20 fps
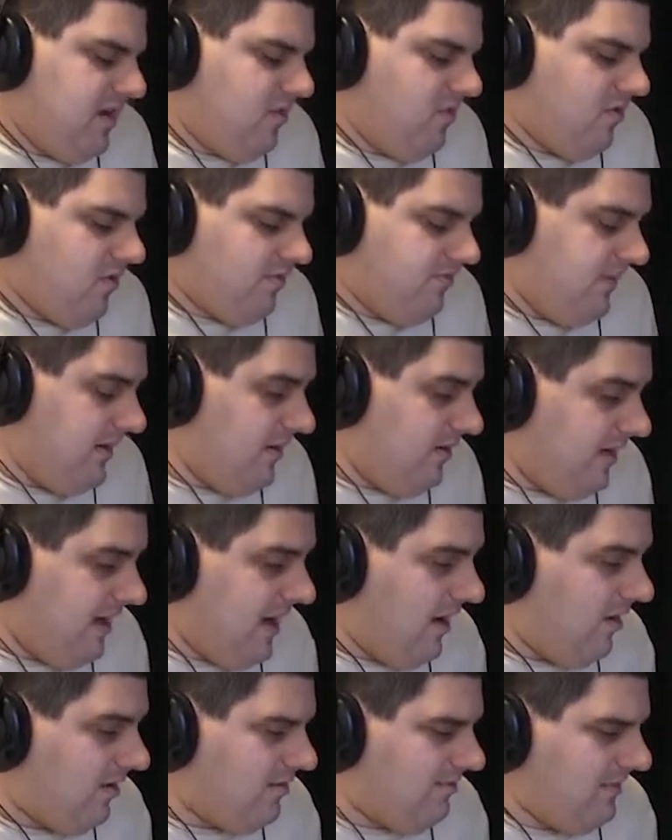of course we know
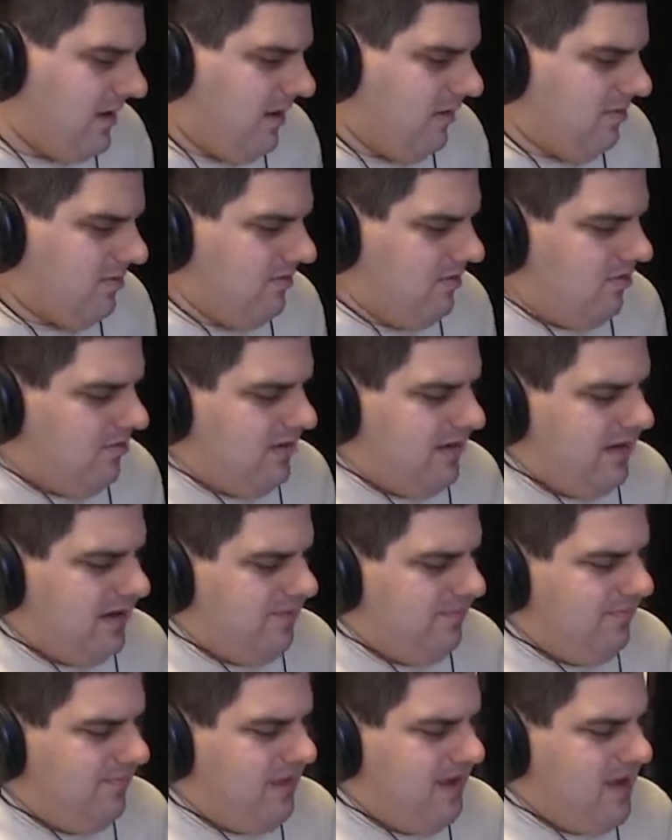Alex Malzone and
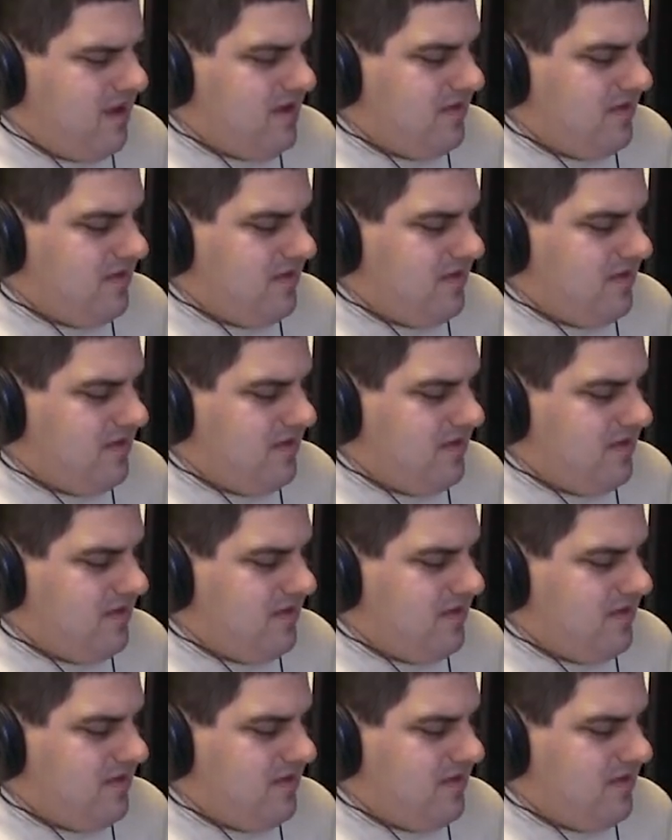um